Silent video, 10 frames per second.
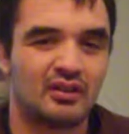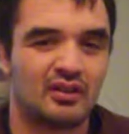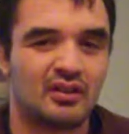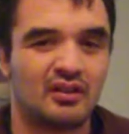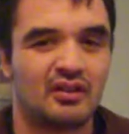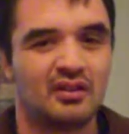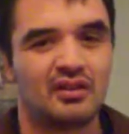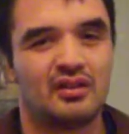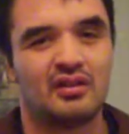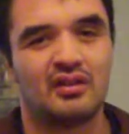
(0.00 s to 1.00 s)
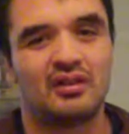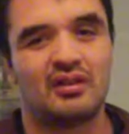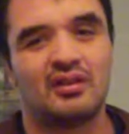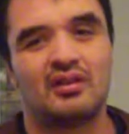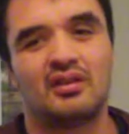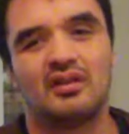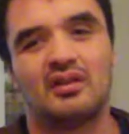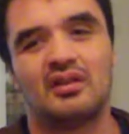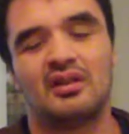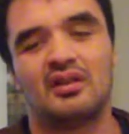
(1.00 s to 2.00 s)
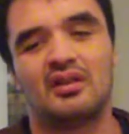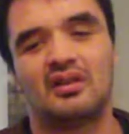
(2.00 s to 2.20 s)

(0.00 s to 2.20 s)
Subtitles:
(silence)